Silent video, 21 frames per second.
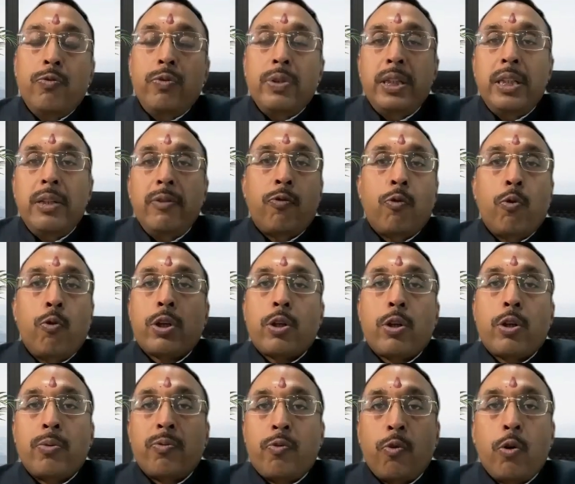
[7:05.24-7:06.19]
with the
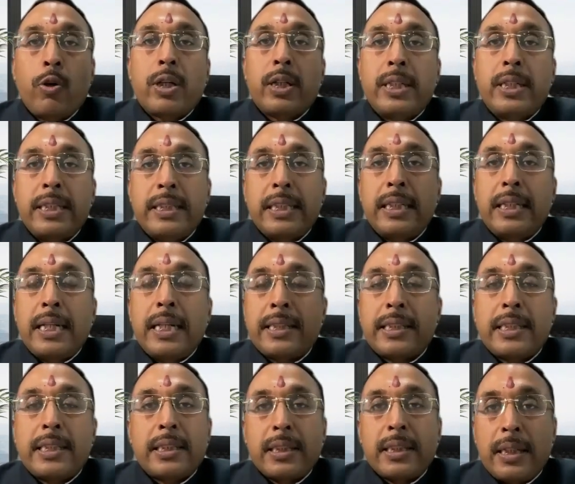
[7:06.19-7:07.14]
4-digit
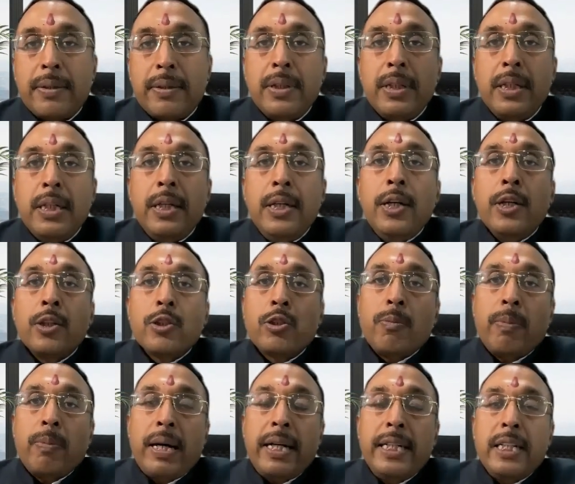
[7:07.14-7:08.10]
HSN.
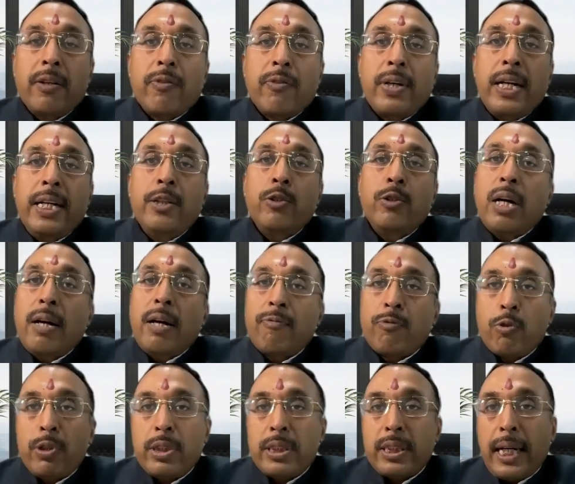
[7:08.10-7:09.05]
So, my dear friend, you have
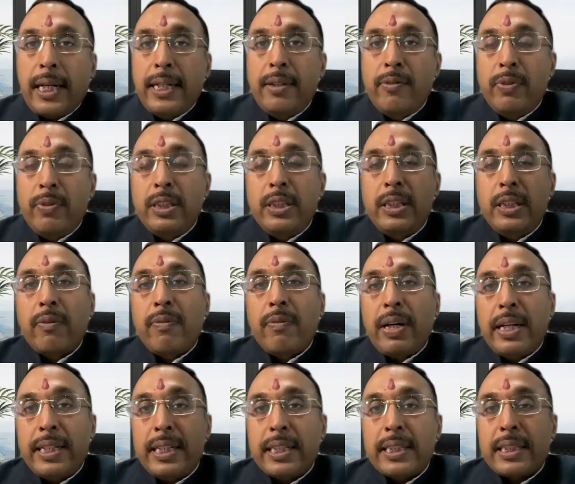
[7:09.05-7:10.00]
to decide with your
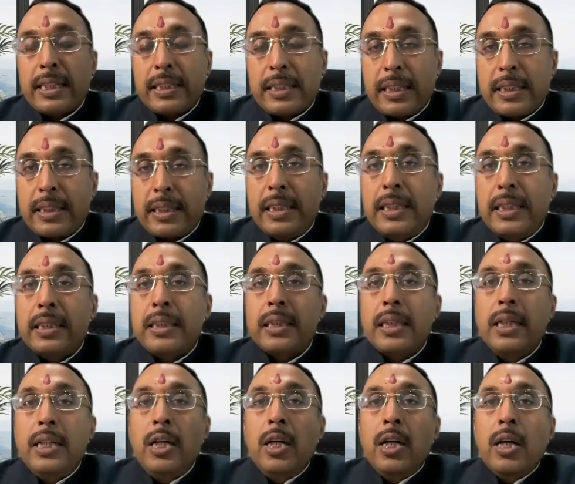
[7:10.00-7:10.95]
various SSCs.
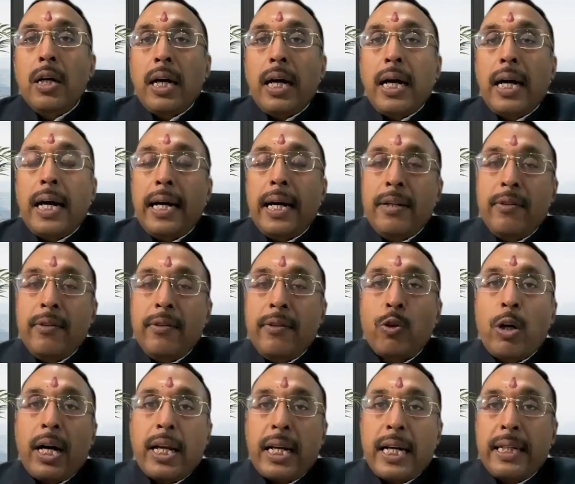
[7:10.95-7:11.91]
If
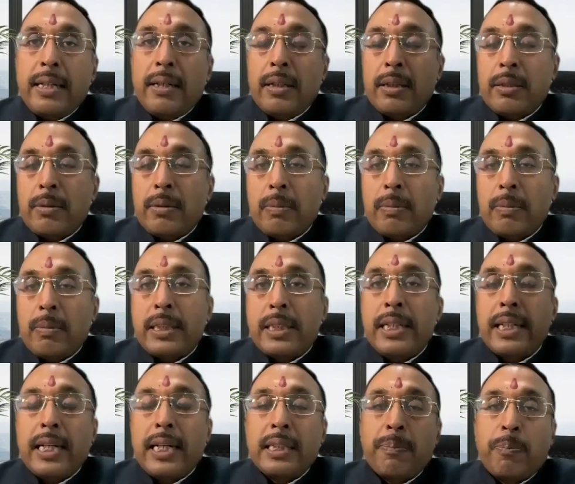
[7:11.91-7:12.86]
you are
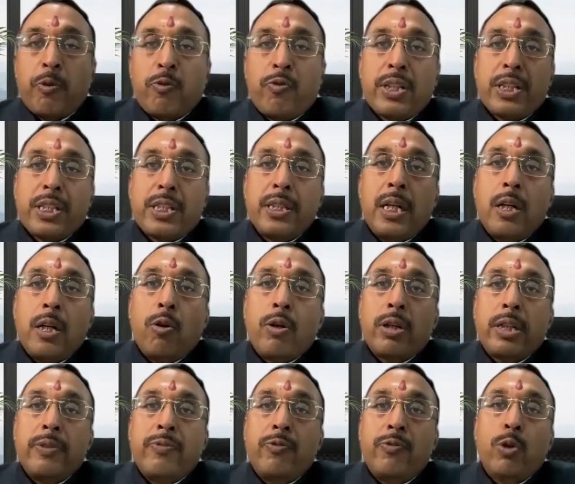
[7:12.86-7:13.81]
listening as a professional
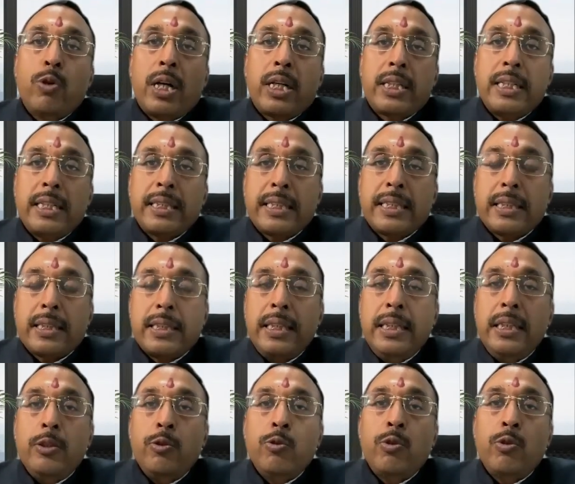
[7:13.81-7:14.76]
or if you are the
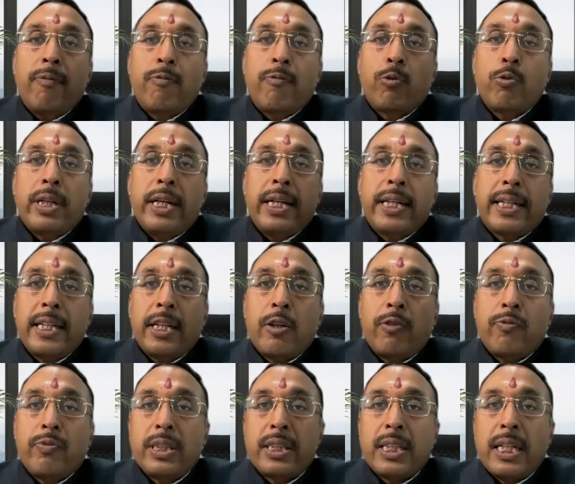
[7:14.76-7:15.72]
SSC, you have to take care
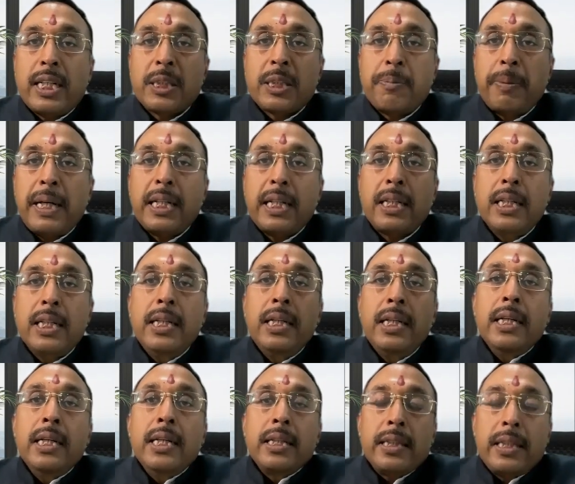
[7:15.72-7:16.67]
of this aspect,
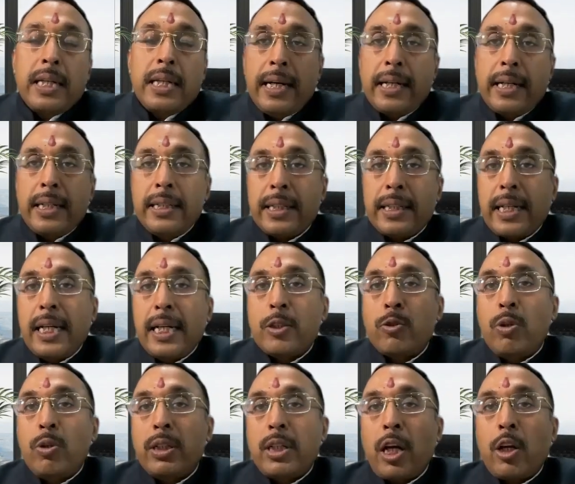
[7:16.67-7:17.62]
that in
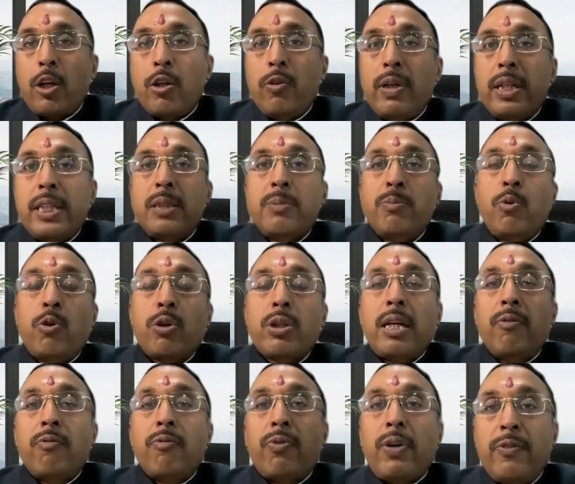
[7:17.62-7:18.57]
case your turnover is more
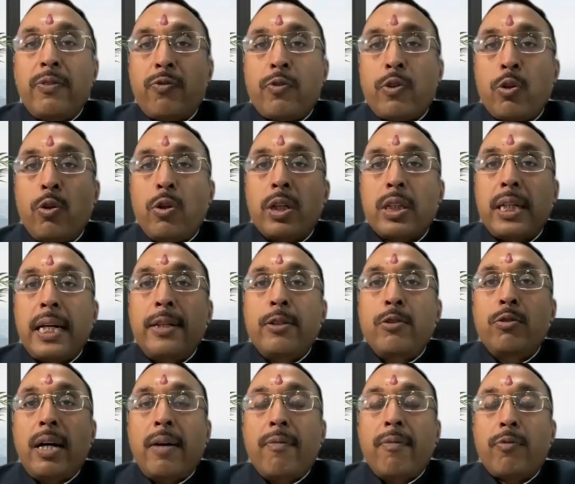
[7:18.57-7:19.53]
than 5 crore, then
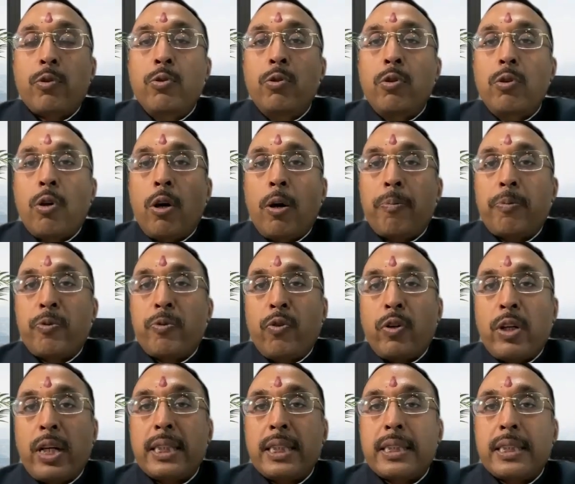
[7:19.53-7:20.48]
you have to opt
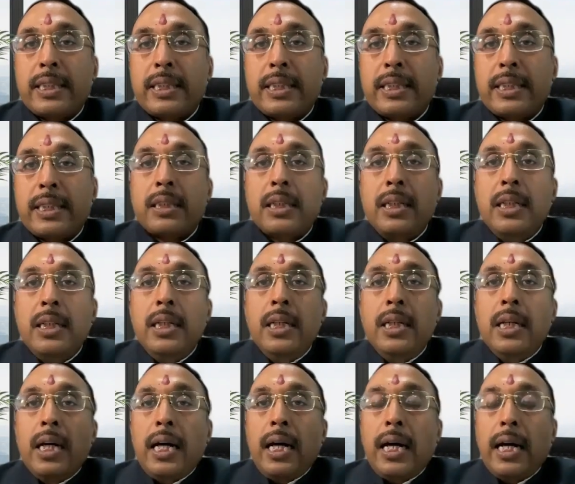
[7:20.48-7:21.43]
for a
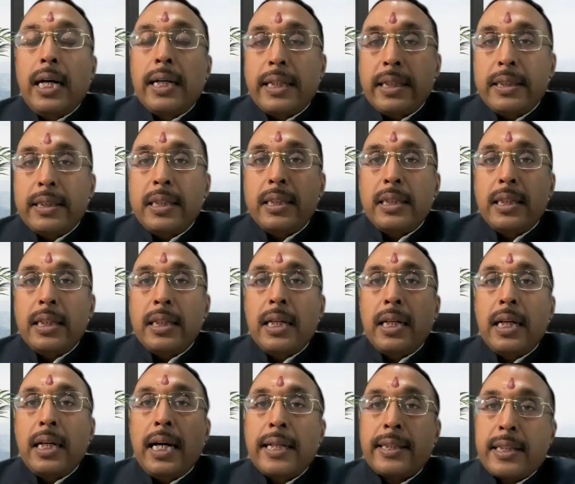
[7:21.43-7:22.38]
6-digit
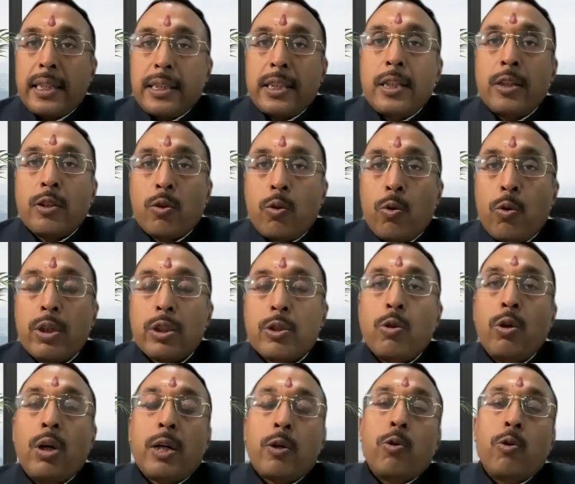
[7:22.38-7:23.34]
HSN code.
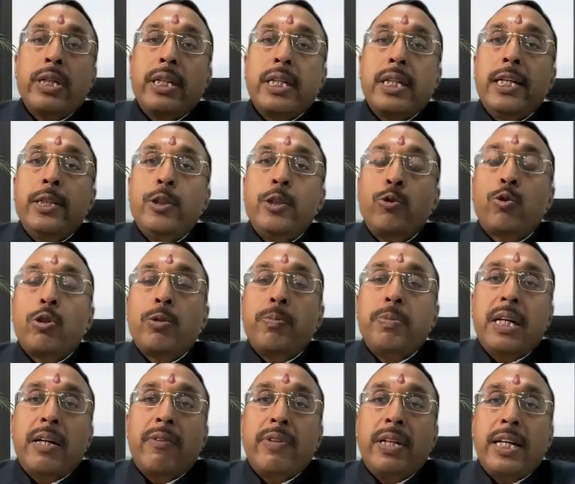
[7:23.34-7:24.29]
So, accordingly, you should
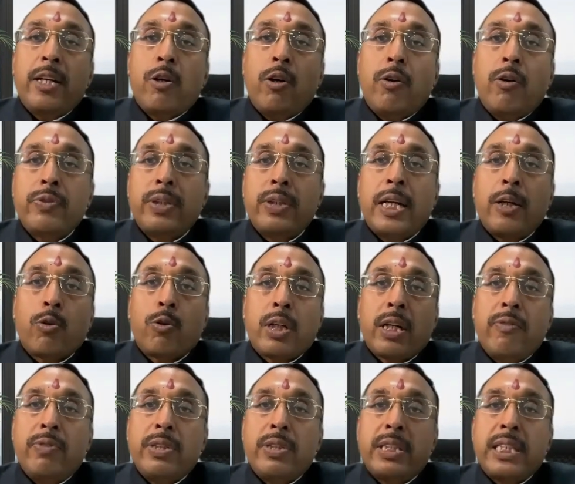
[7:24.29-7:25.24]
be aware of that,
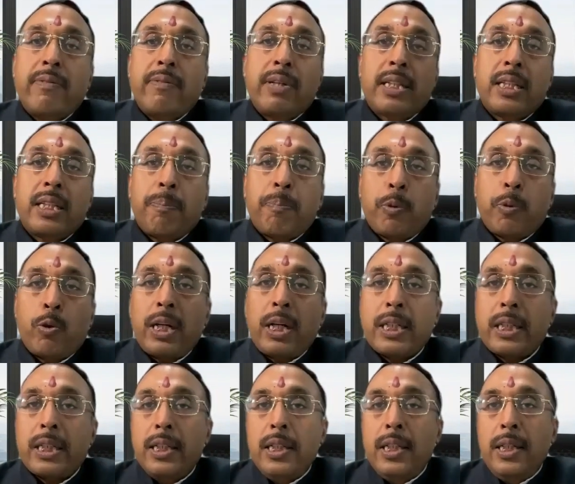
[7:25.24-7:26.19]
okay, whichever the
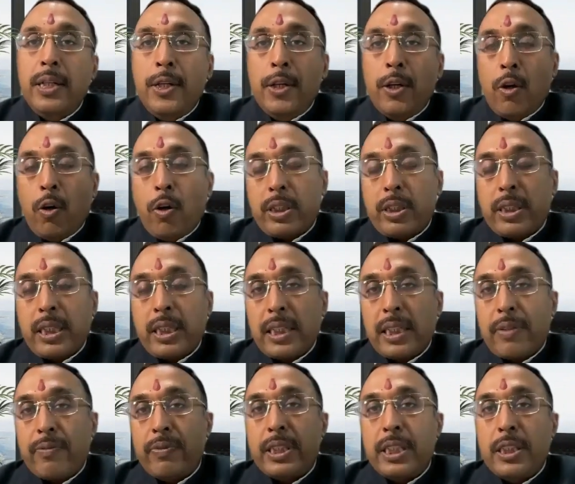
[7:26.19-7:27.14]
product or the
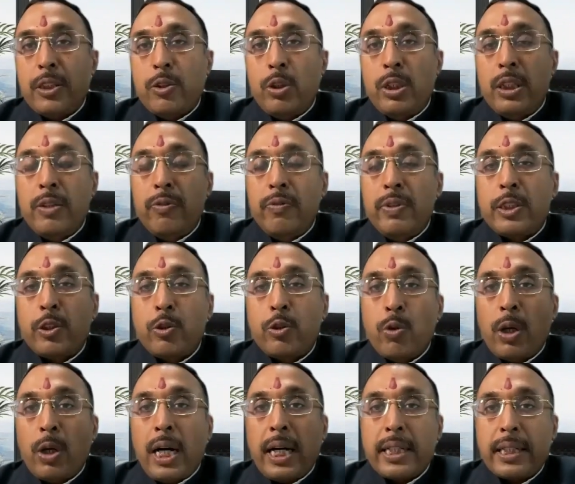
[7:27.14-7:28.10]
services in which
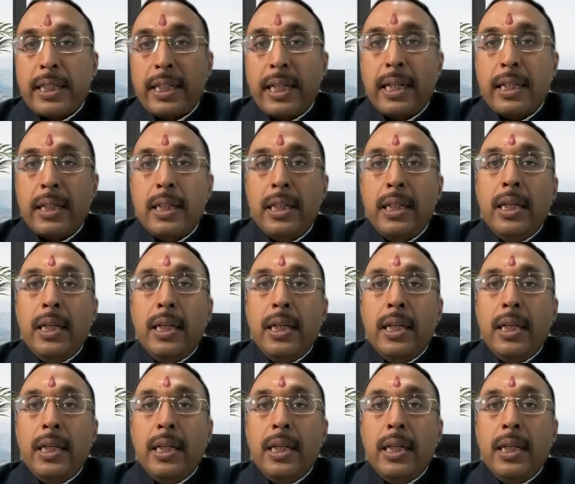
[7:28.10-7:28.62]
you are there,